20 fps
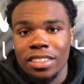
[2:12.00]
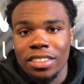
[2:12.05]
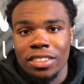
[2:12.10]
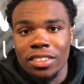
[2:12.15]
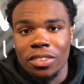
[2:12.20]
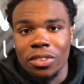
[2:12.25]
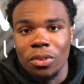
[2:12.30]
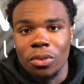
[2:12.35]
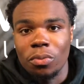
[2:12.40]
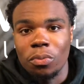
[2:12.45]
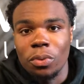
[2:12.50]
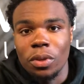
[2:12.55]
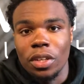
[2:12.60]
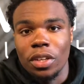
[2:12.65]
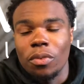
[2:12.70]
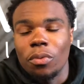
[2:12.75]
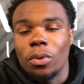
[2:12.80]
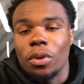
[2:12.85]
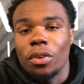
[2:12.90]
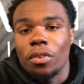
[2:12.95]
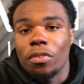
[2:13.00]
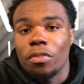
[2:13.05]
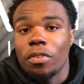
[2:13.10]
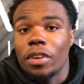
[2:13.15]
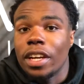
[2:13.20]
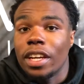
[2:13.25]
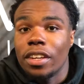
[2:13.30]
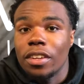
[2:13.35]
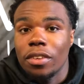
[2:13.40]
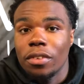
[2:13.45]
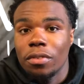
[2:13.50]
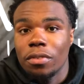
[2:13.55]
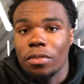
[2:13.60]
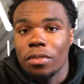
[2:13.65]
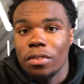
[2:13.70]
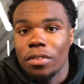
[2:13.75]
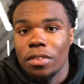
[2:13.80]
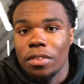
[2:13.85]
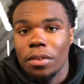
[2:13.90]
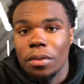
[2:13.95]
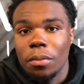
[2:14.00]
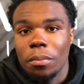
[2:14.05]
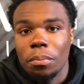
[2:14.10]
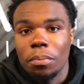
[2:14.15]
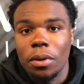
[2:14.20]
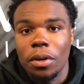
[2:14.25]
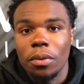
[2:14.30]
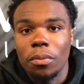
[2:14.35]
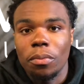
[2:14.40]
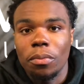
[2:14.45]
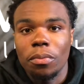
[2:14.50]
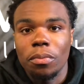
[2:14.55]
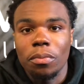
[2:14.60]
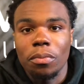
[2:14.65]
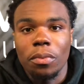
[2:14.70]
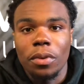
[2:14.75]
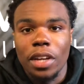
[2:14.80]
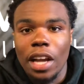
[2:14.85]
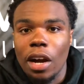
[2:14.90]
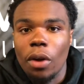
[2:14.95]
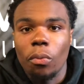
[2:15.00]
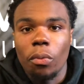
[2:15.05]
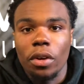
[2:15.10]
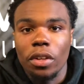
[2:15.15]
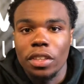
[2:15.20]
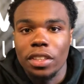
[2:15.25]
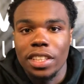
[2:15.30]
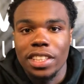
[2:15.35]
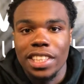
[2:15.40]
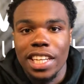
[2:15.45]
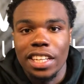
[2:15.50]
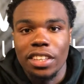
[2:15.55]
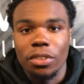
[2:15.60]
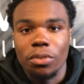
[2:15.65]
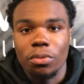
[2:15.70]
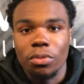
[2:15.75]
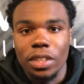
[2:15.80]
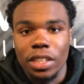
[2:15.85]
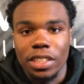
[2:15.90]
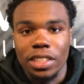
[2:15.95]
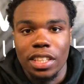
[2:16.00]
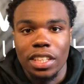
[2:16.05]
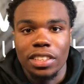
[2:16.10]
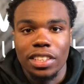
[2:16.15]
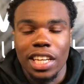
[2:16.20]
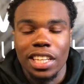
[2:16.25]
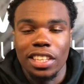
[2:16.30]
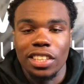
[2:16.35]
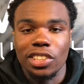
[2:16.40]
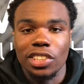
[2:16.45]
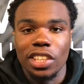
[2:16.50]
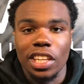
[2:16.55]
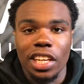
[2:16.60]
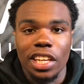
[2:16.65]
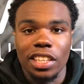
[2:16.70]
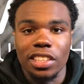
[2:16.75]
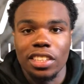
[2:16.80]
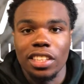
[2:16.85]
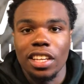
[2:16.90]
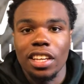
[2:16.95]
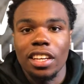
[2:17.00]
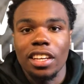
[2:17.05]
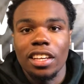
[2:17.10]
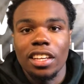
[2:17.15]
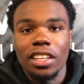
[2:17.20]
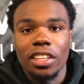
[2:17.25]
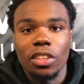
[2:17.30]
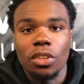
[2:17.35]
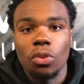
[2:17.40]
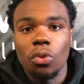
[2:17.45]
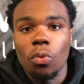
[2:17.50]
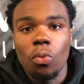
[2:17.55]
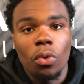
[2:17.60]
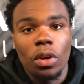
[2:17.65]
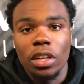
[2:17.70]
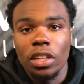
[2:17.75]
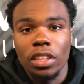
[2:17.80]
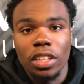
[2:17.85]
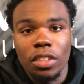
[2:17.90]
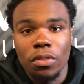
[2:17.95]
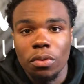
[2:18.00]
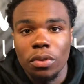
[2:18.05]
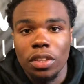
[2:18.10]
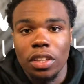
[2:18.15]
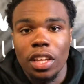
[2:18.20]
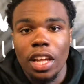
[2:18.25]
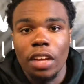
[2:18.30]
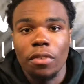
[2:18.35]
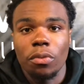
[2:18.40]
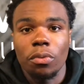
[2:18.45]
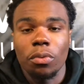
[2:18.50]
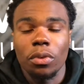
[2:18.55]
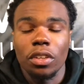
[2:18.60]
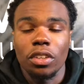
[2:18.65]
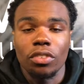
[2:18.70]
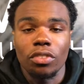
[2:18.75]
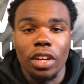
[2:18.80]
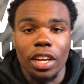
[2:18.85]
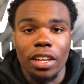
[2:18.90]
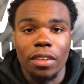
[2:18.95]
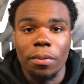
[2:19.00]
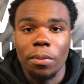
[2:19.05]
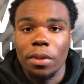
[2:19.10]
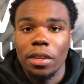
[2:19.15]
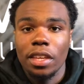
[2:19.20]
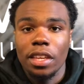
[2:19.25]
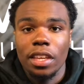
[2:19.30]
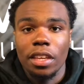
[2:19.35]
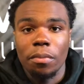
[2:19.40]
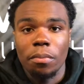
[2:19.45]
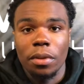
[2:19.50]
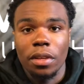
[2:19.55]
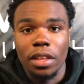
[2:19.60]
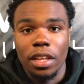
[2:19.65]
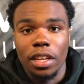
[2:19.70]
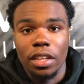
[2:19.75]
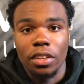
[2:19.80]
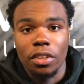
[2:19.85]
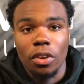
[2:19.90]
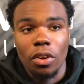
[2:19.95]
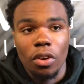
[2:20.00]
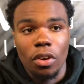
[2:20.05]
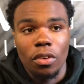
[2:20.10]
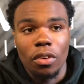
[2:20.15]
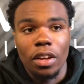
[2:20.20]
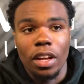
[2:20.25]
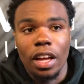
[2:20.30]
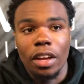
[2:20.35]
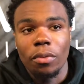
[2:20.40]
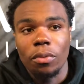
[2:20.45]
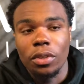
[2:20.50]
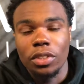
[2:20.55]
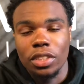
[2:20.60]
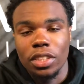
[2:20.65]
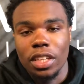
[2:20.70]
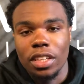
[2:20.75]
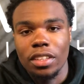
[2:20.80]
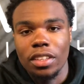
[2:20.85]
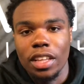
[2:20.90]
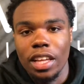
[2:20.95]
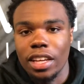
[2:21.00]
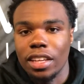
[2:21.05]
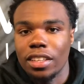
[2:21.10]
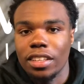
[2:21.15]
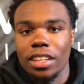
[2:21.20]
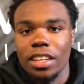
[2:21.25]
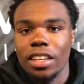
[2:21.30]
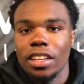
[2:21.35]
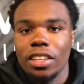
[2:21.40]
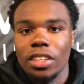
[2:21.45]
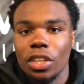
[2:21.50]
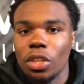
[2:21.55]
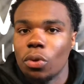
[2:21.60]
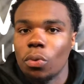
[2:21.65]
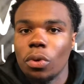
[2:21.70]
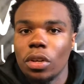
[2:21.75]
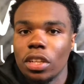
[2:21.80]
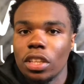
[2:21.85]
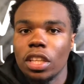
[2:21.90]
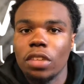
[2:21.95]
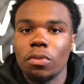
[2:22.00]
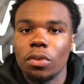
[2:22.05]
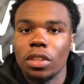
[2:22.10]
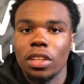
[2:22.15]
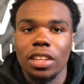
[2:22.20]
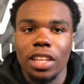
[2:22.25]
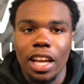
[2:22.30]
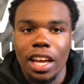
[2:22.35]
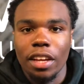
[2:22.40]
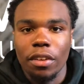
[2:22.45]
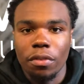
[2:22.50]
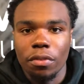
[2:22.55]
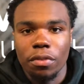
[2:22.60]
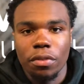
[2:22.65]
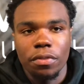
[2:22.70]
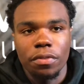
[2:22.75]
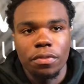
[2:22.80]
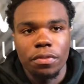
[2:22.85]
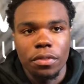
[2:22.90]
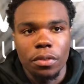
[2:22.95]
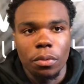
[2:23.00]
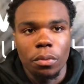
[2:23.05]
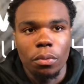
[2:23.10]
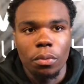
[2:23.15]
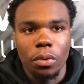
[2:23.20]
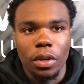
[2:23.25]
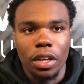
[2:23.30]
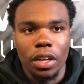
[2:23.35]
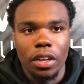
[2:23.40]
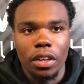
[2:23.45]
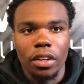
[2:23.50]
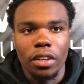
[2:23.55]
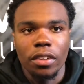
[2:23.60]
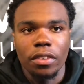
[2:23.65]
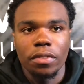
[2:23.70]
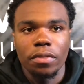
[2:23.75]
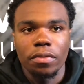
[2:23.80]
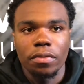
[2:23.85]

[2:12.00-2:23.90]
you know, we're afraid of, but we're not willing to take the risk and take the chance. You don't want to live with life with regret and be like, yo, I wish I, like, you don't want to live with life where,